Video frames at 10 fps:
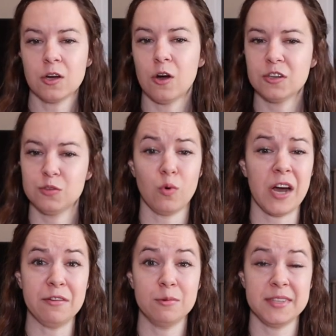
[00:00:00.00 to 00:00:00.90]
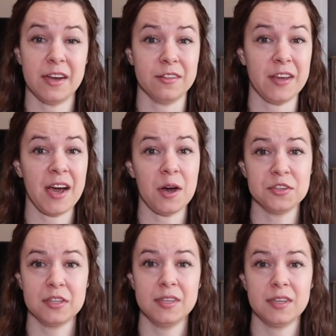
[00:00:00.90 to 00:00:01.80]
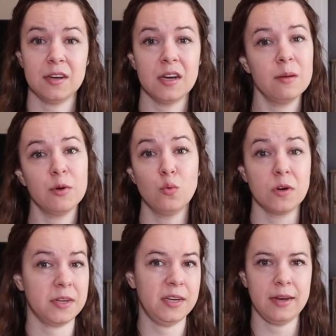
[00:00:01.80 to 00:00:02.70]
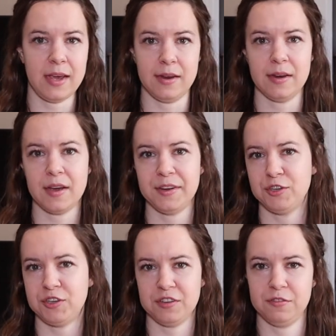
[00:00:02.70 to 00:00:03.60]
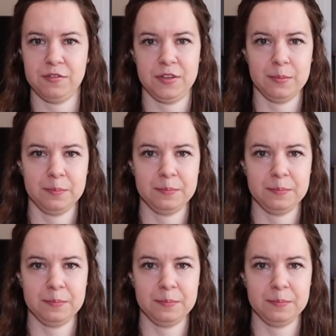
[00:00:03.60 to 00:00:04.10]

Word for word: Carr's wife was out of the house at the time, working a night shift.